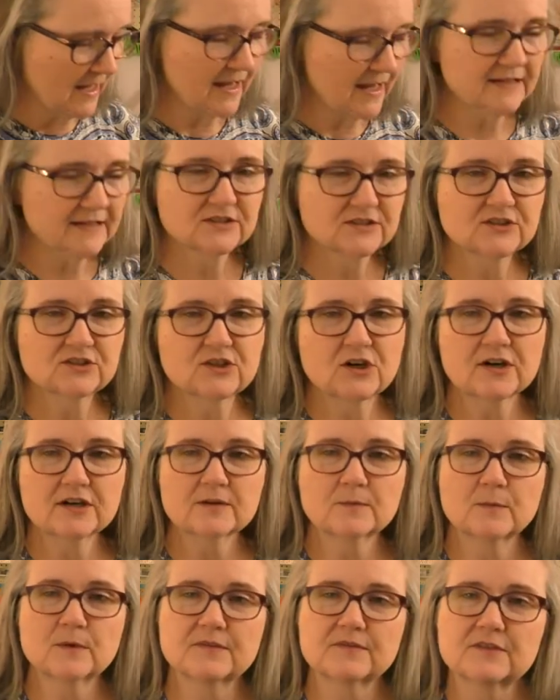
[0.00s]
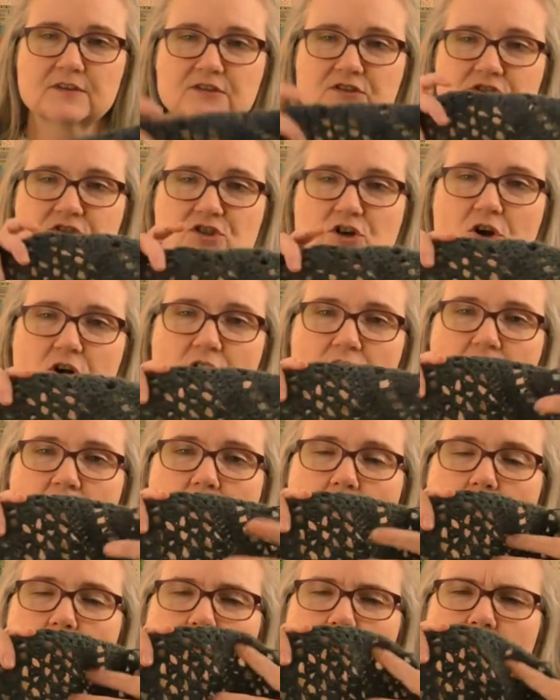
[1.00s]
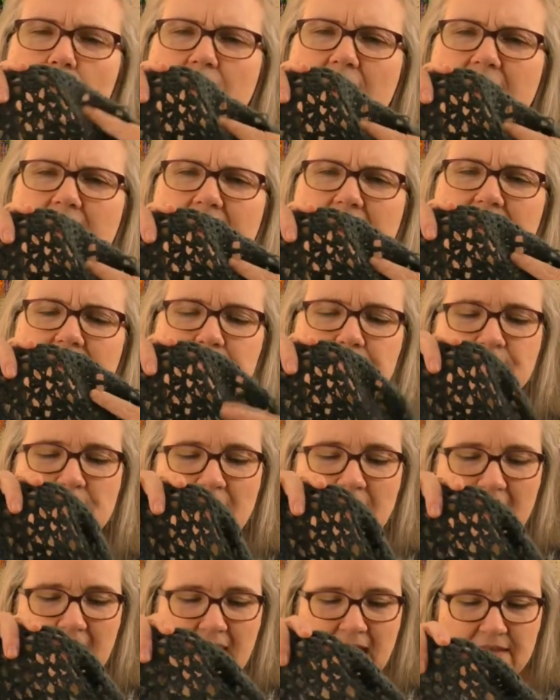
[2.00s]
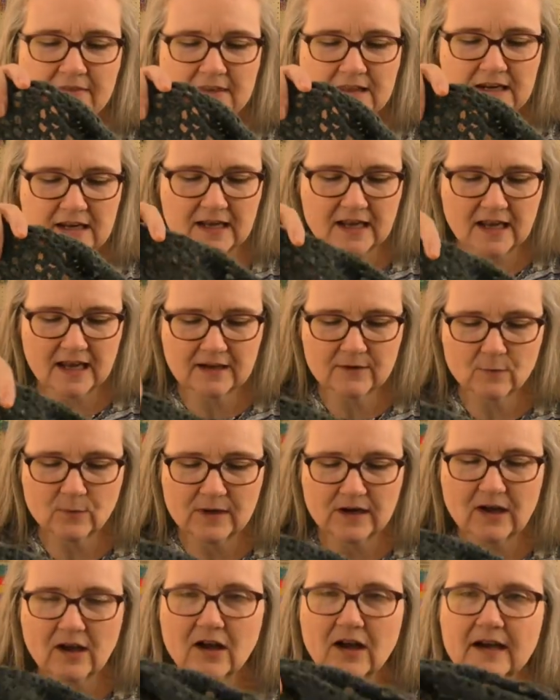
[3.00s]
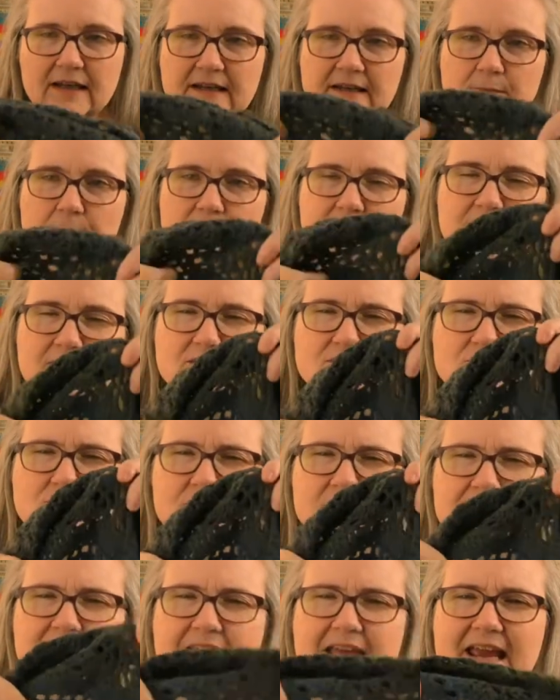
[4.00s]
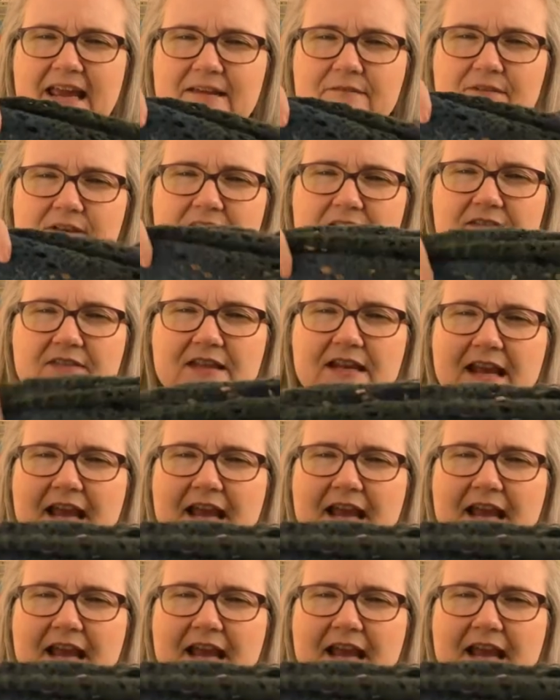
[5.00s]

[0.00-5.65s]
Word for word: it started with this charcoal gray and then it kind of went on and went into a navy and then it